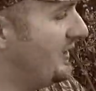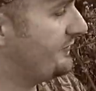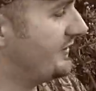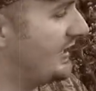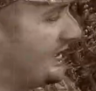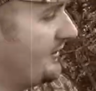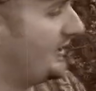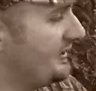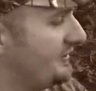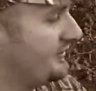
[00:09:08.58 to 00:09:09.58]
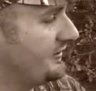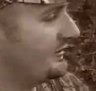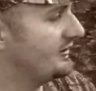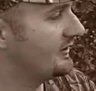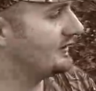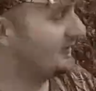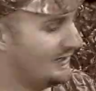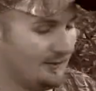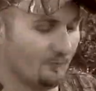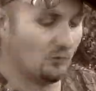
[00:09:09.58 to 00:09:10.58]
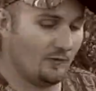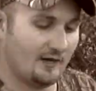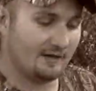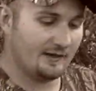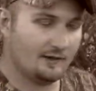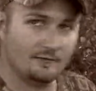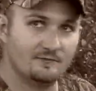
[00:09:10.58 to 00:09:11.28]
for decorations, and we're ready to go.